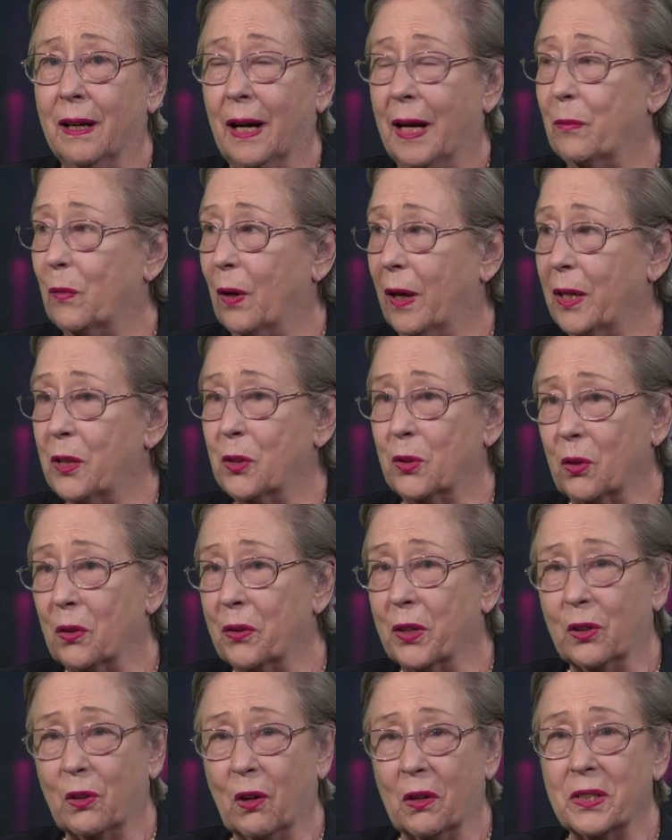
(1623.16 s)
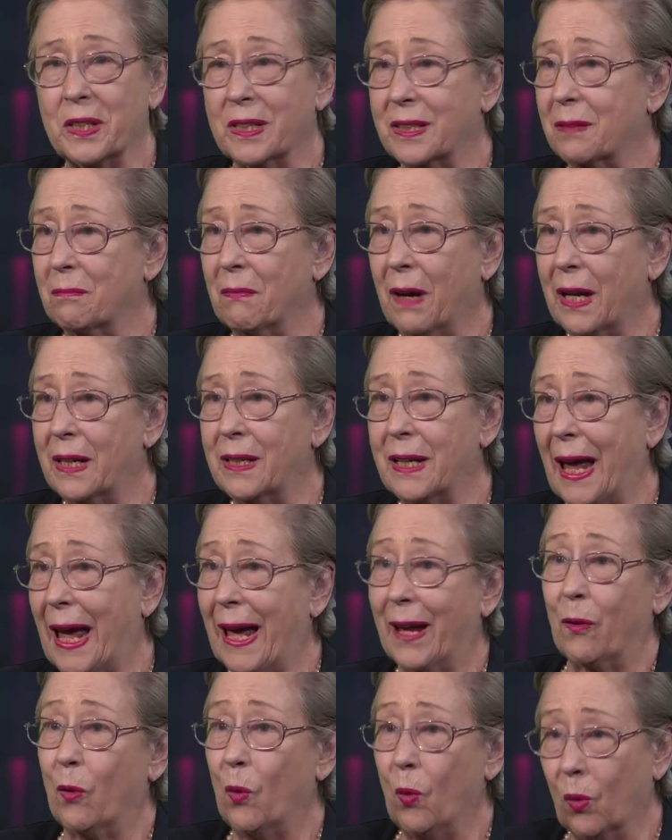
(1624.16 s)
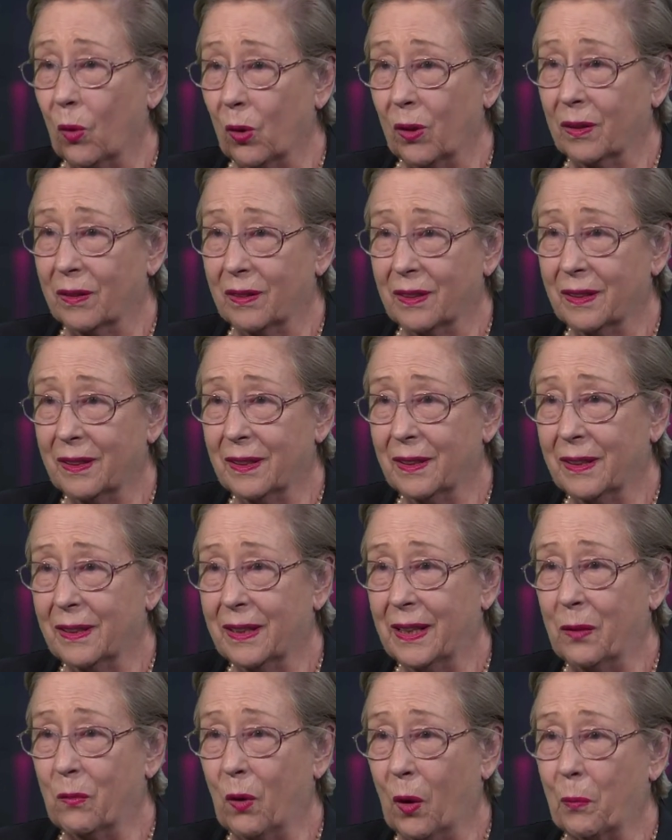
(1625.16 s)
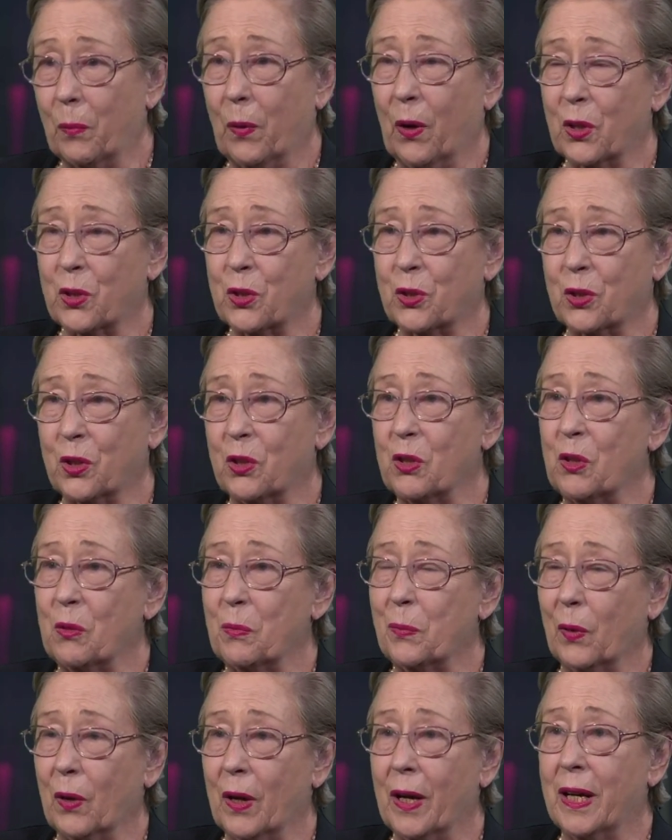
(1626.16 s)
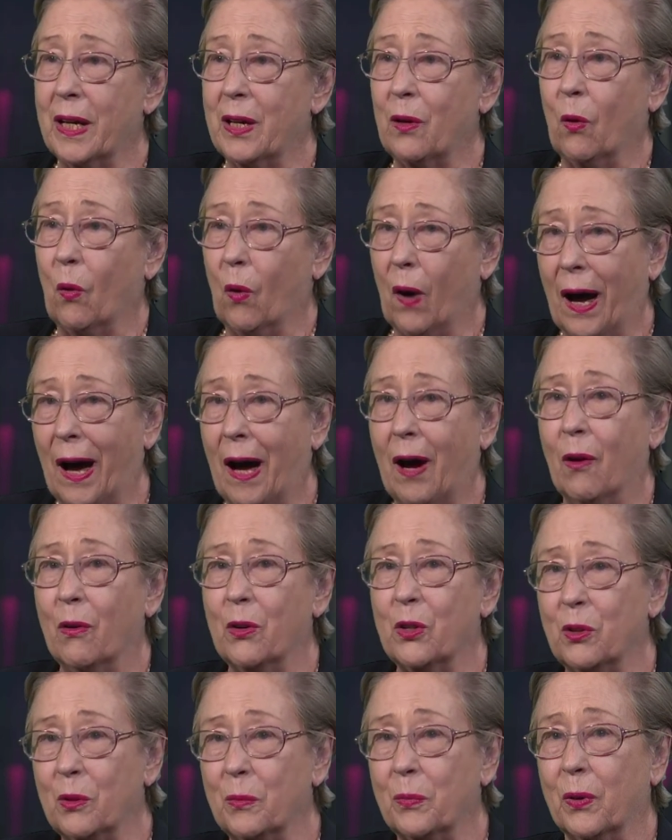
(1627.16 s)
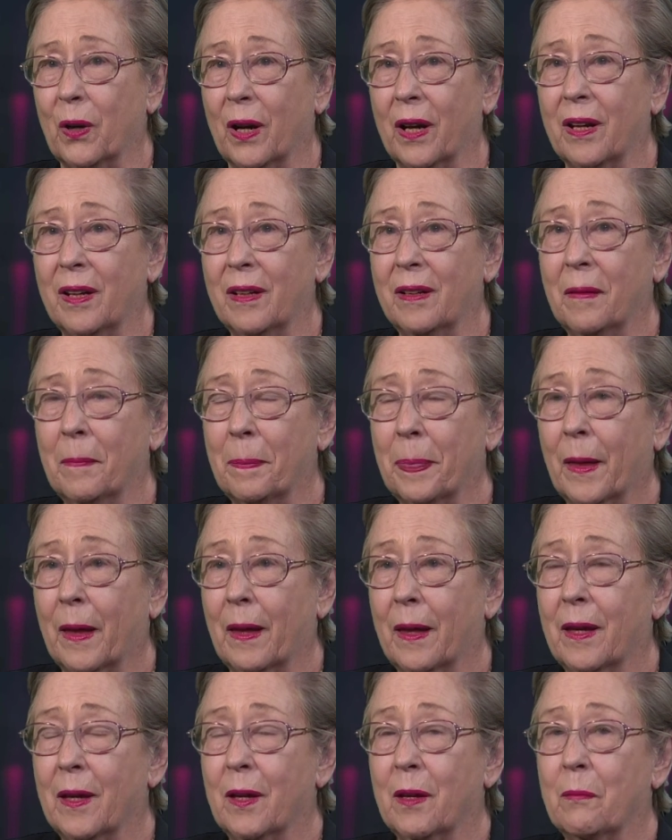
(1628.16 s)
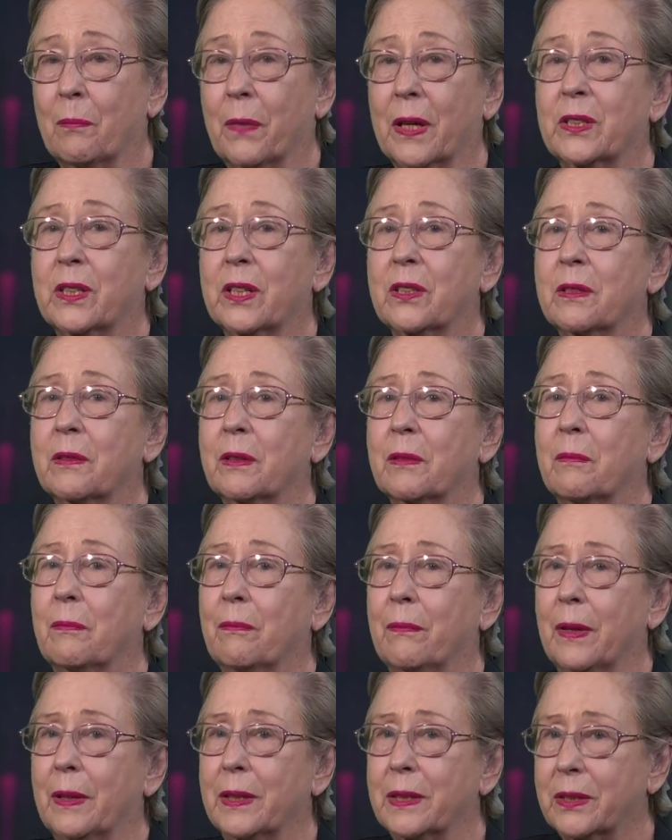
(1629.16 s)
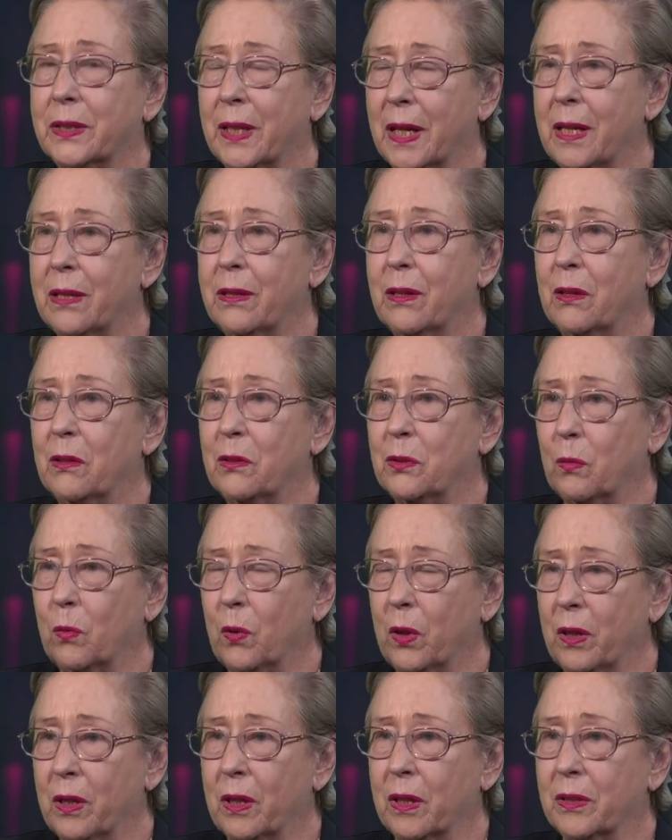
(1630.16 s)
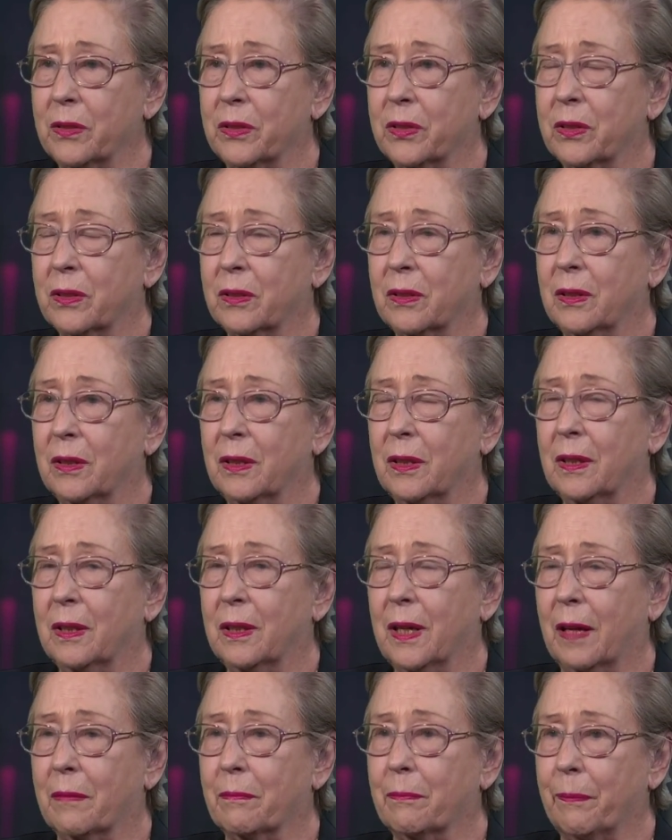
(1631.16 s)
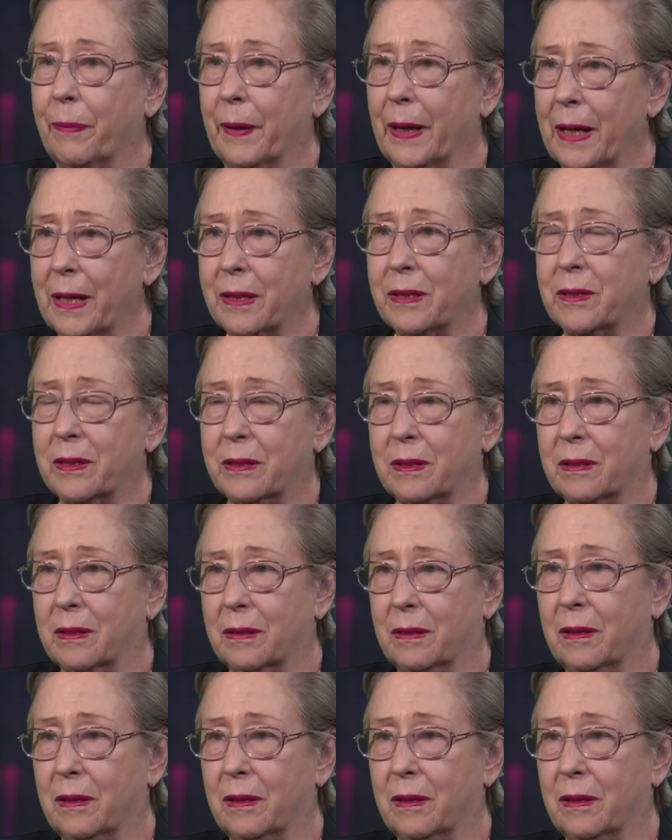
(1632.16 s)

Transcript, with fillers: I'm quite sure that God doesn't mind at all in what posture you pray or how you pray, but just say those words and bless